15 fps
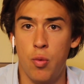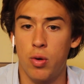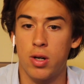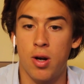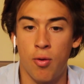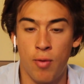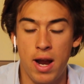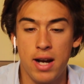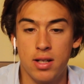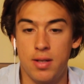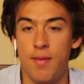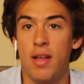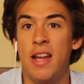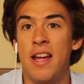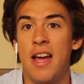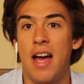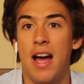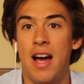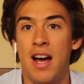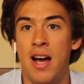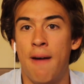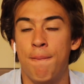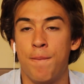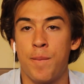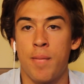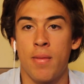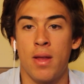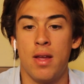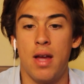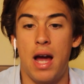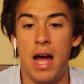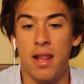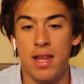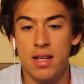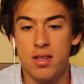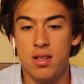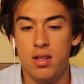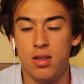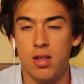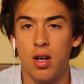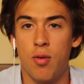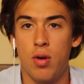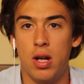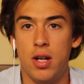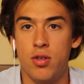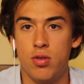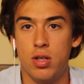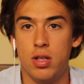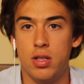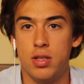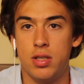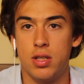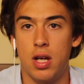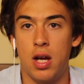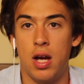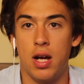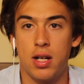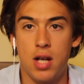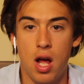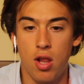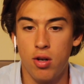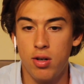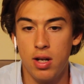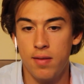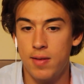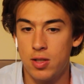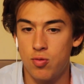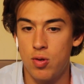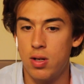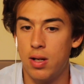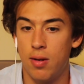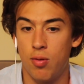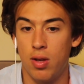you were correct. I like the D3100's color in this one. It